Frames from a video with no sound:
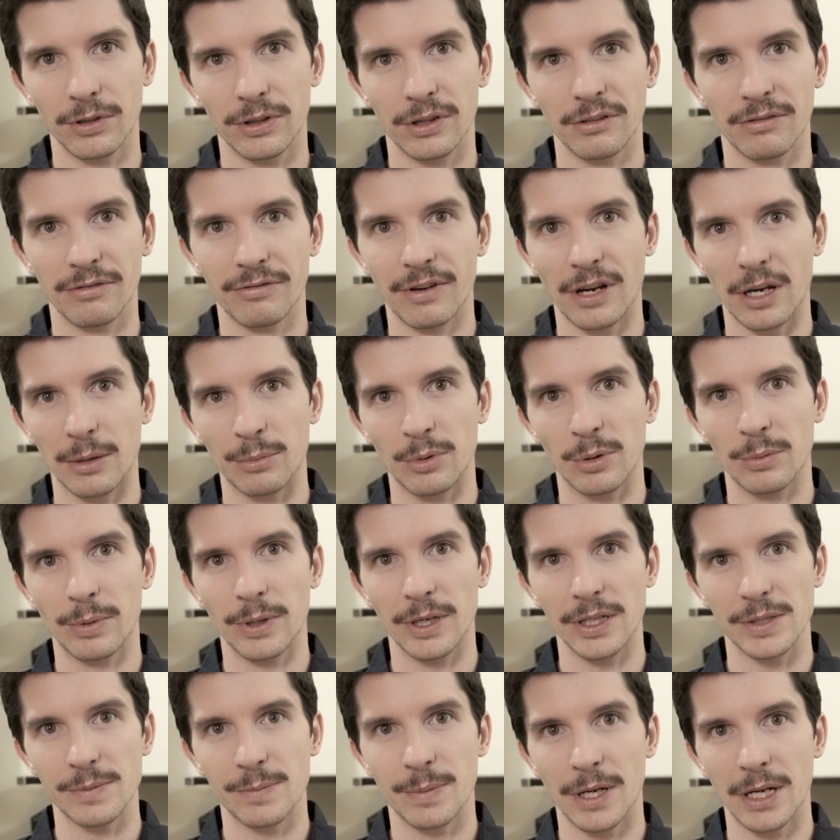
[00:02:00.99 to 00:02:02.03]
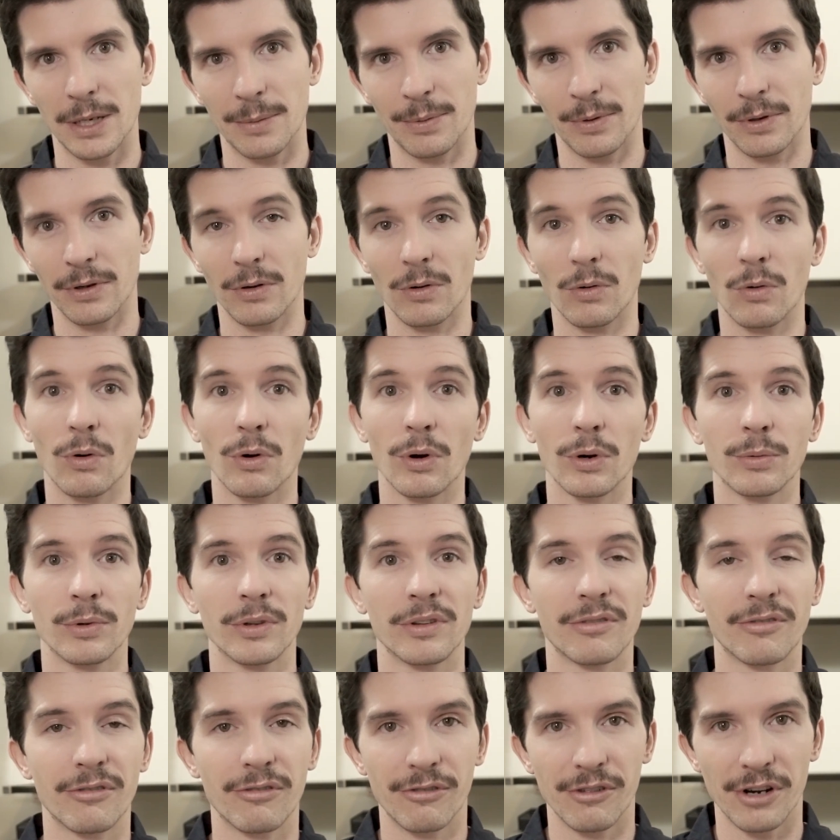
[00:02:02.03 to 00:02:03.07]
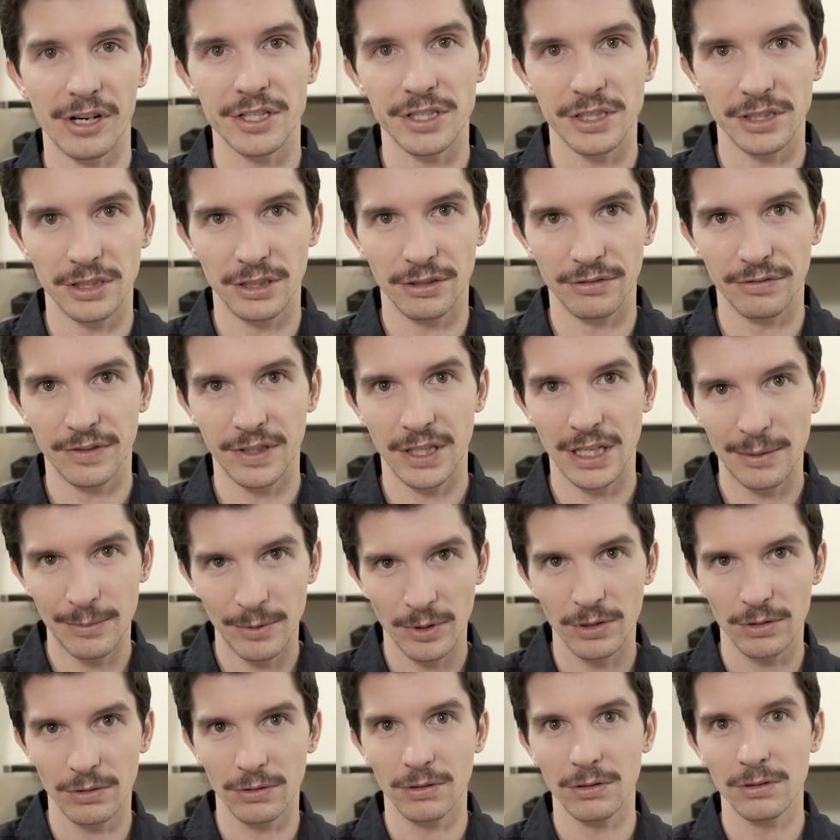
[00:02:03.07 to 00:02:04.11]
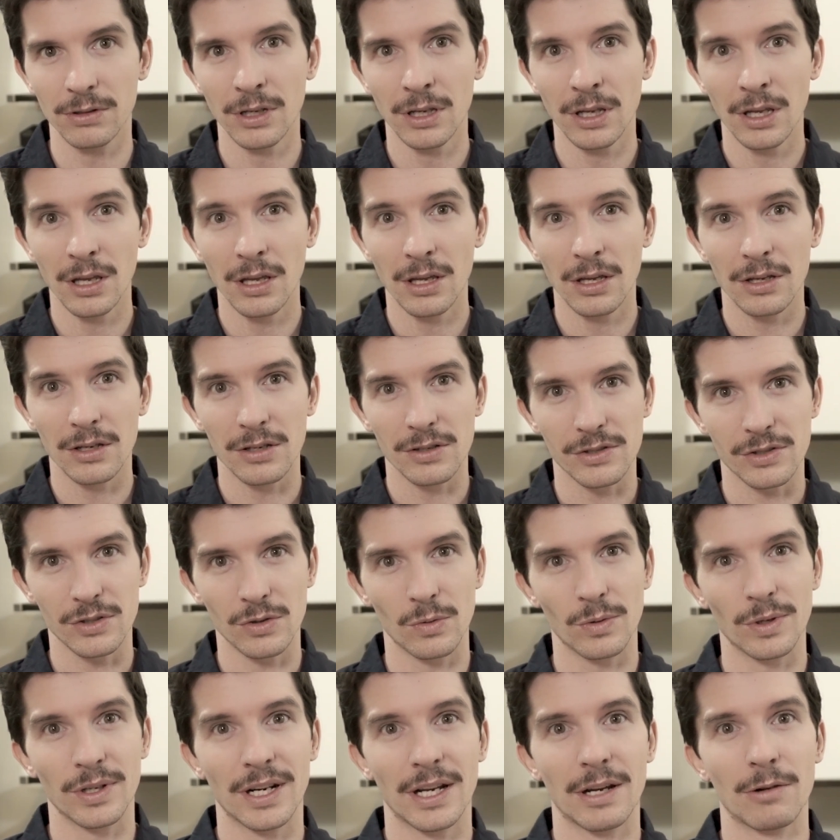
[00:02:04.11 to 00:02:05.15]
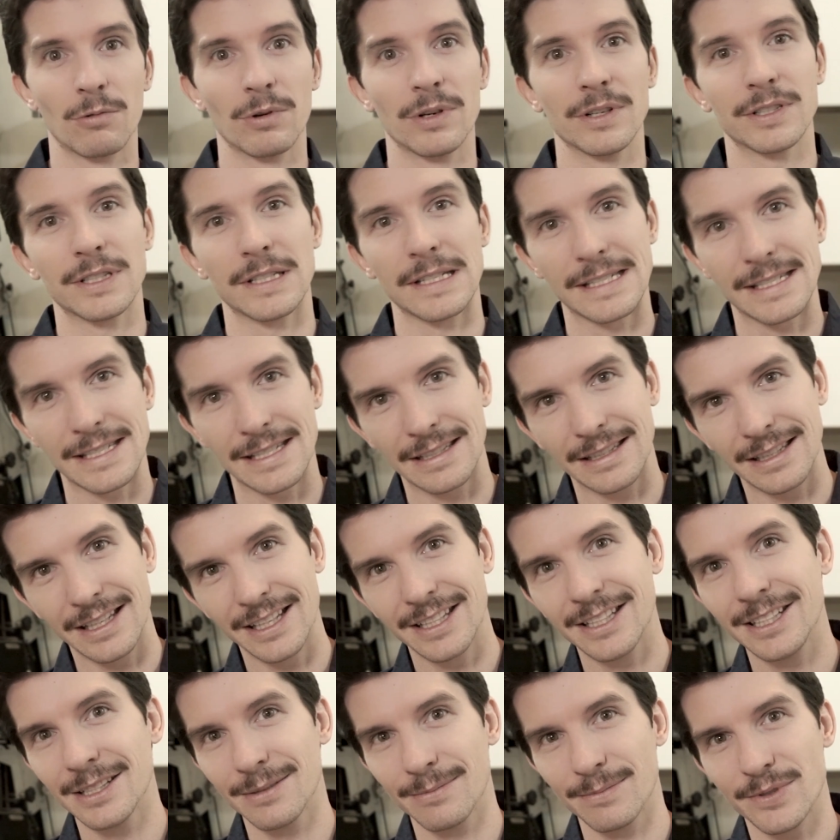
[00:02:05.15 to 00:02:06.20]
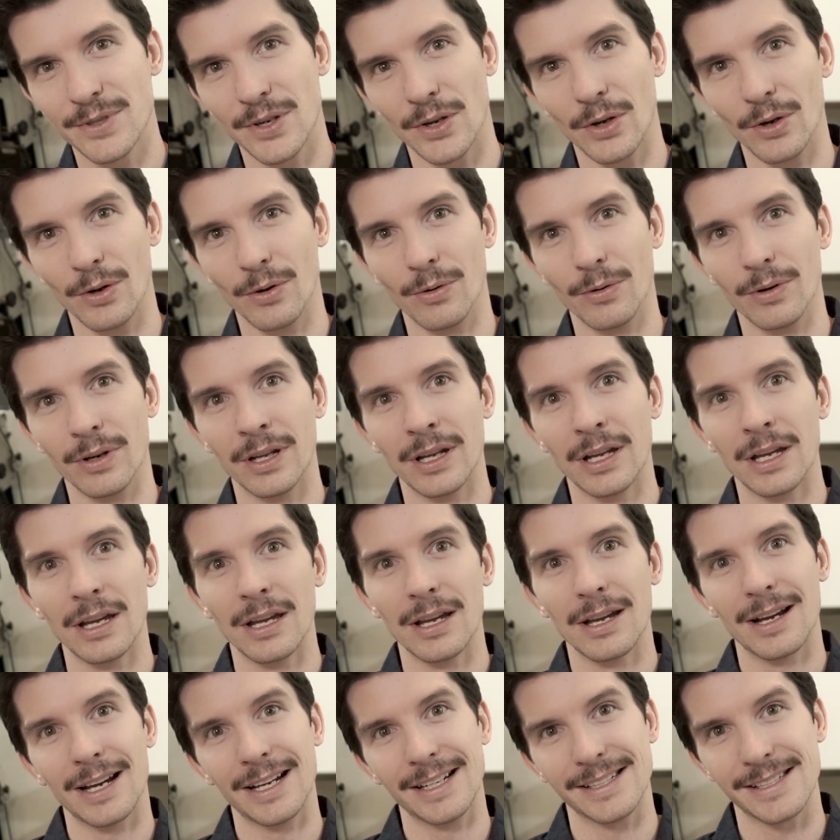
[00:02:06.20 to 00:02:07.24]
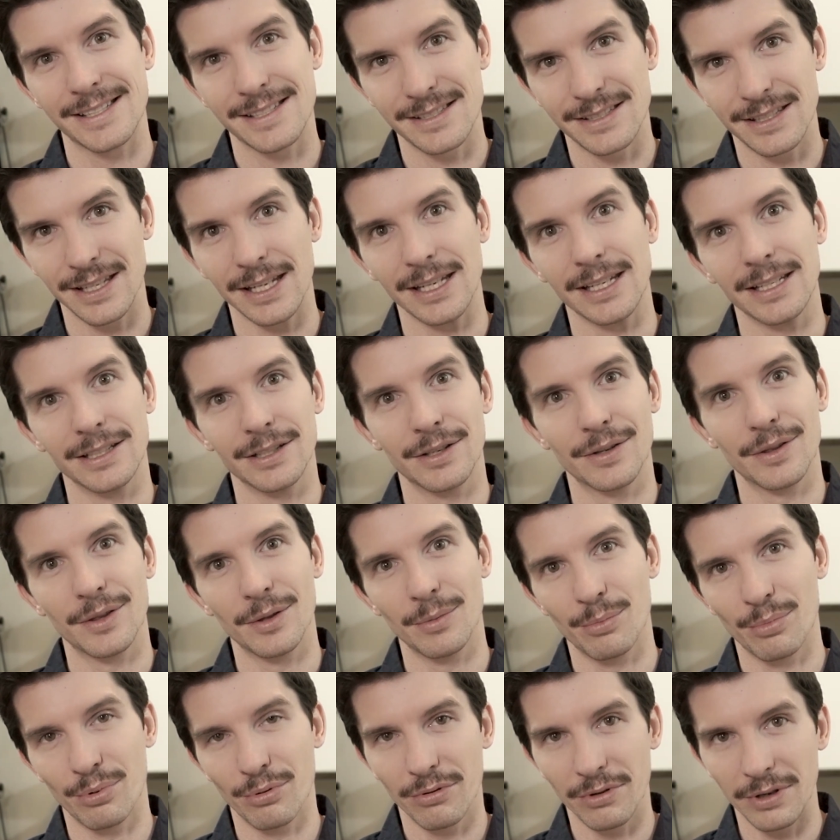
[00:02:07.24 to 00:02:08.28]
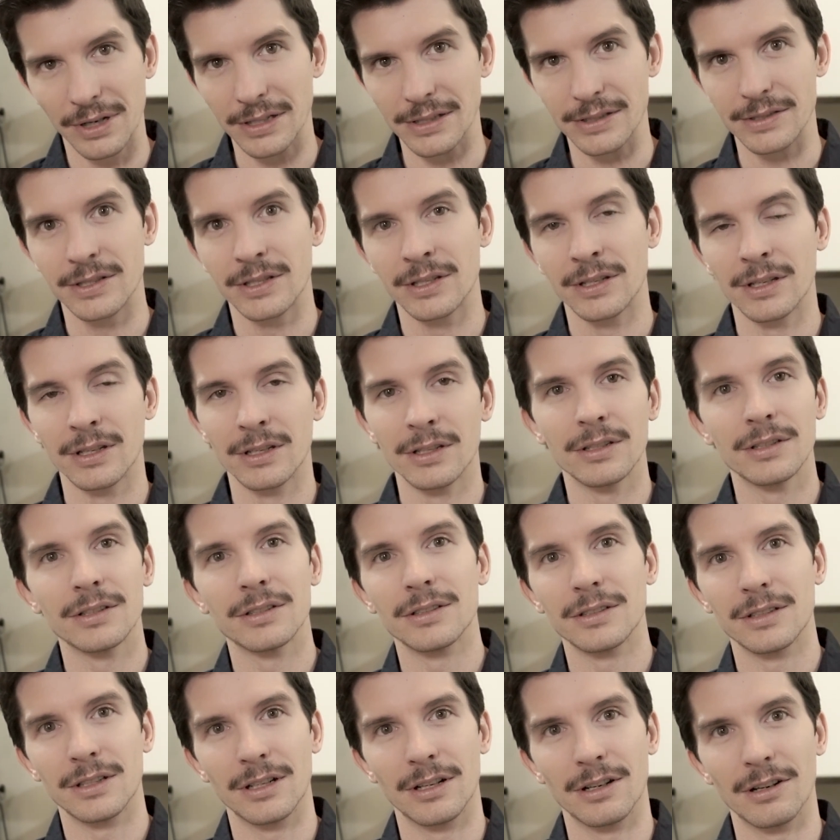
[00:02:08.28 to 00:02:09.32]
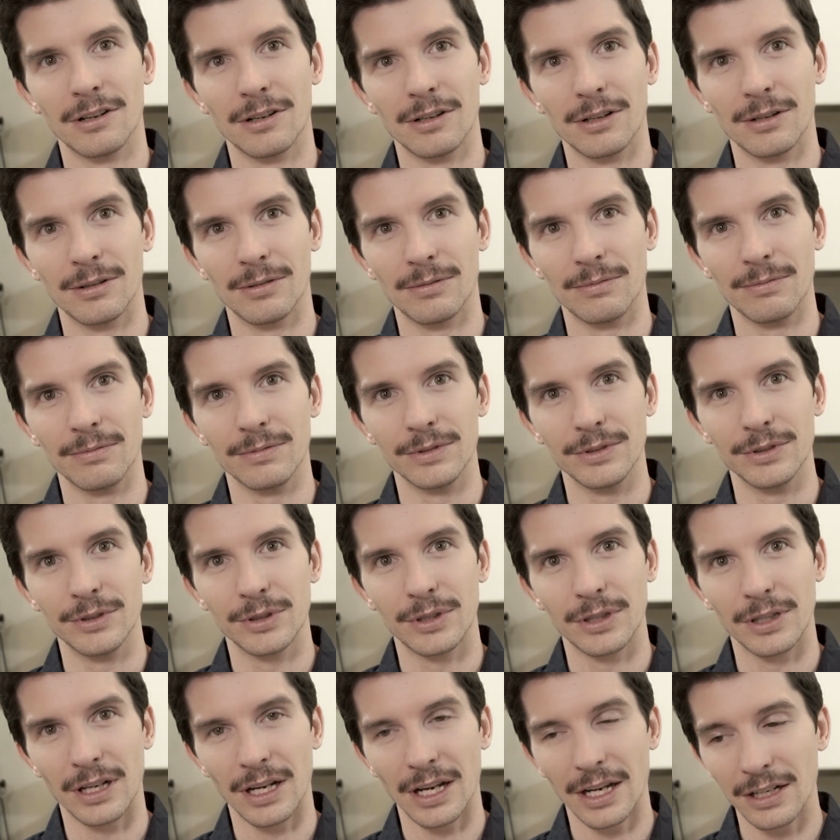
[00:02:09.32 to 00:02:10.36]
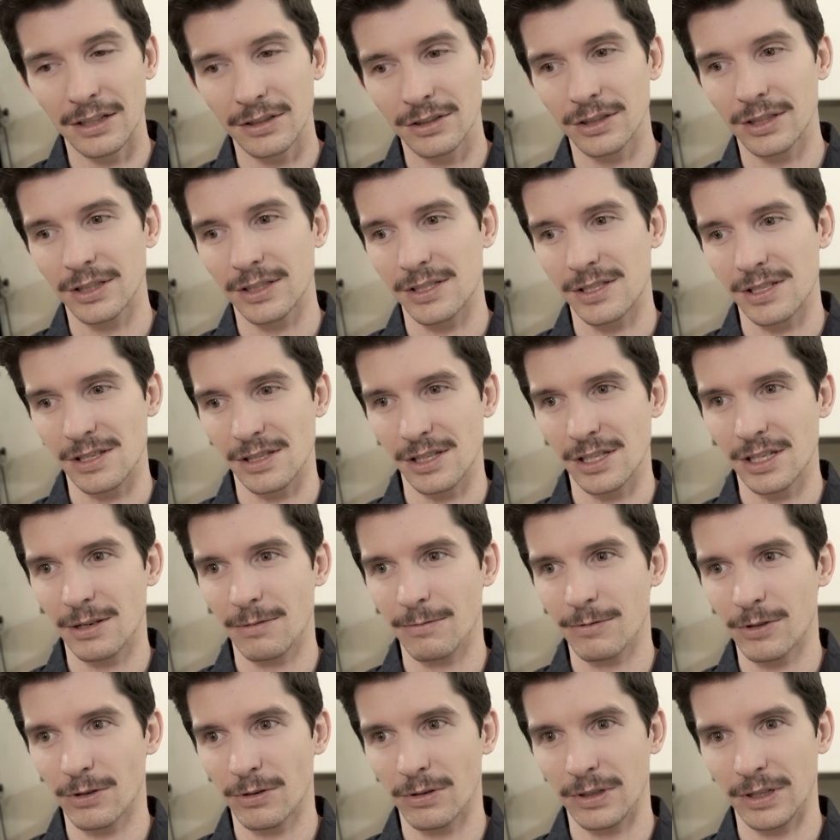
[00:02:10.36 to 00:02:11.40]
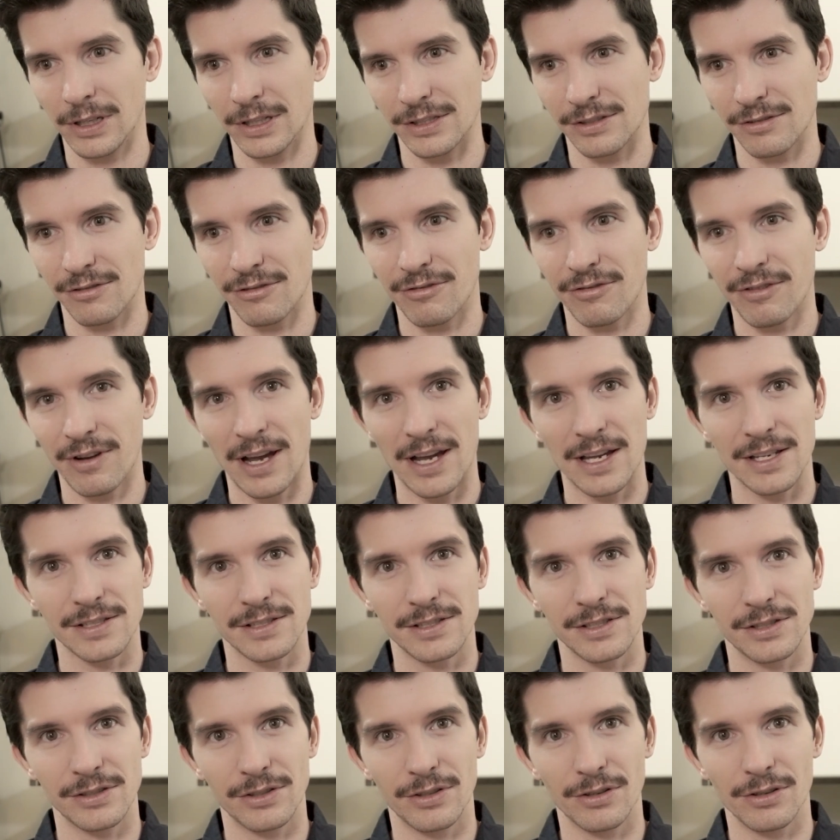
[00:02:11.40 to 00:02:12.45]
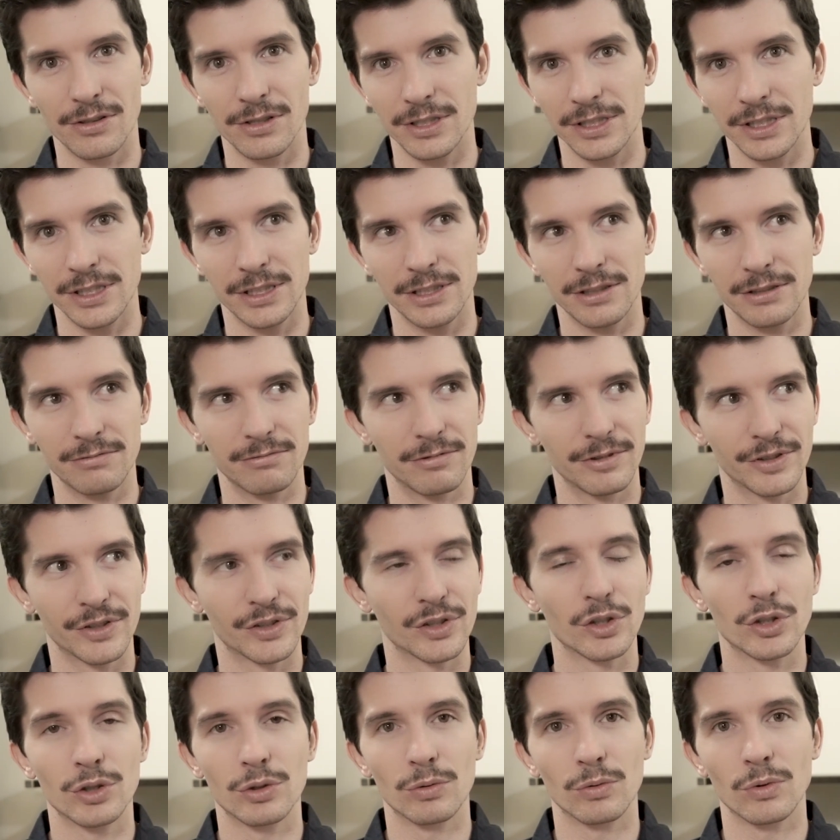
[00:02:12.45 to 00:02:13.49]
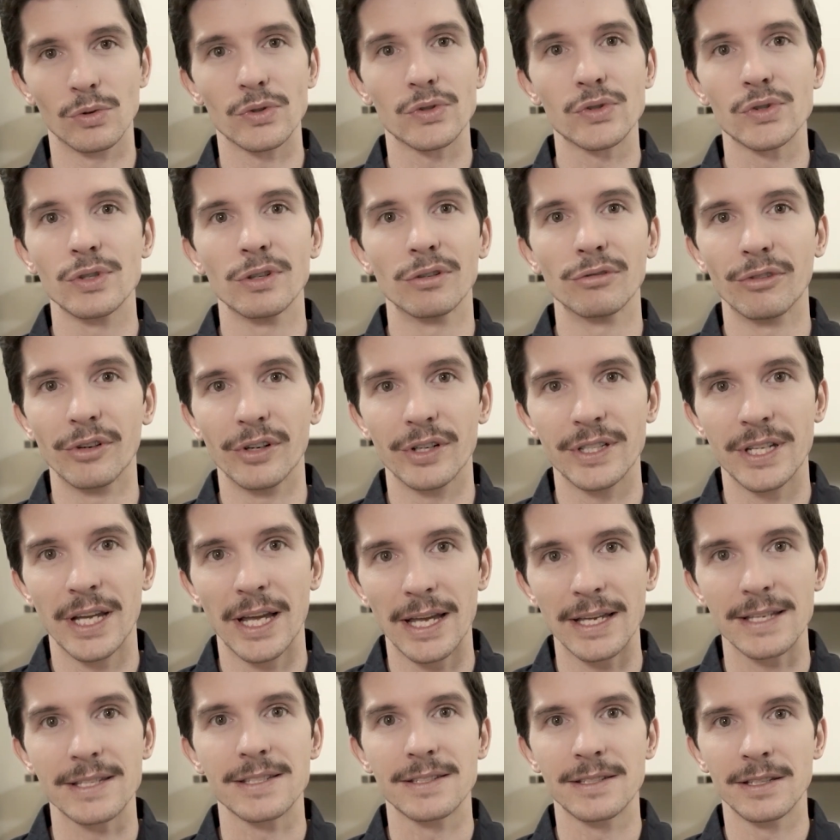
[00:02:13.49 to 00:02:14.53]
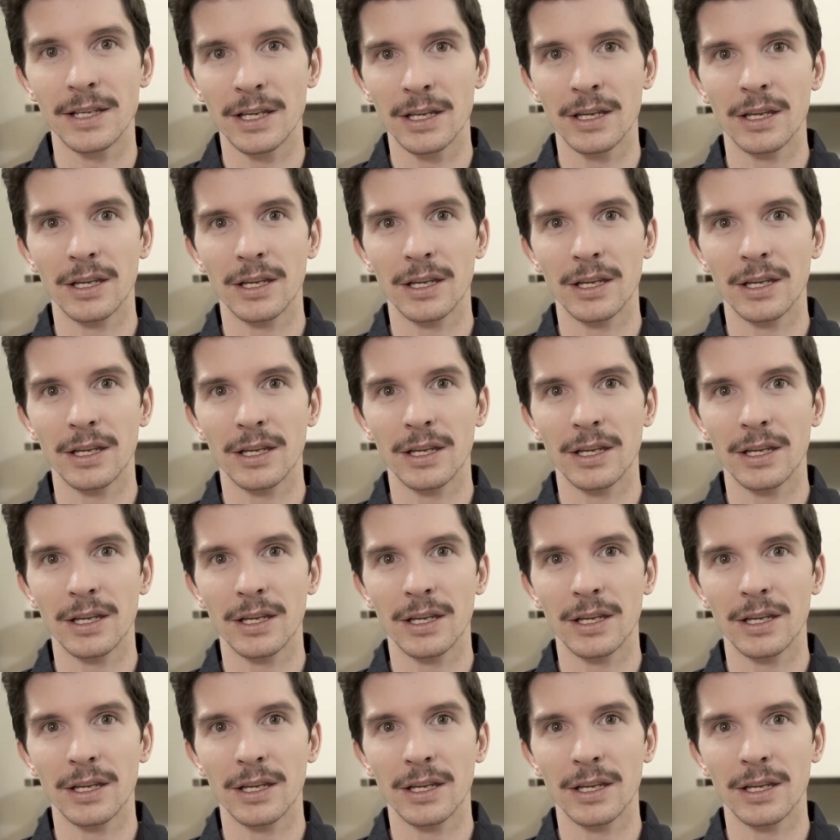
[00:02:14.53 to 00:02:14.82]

with the fiber-based paper or with fresh enough chemical. So when I went to selenium tone, I stained the print. Um, you could kind of look at selenium toning as a fast and dirty residual silver test.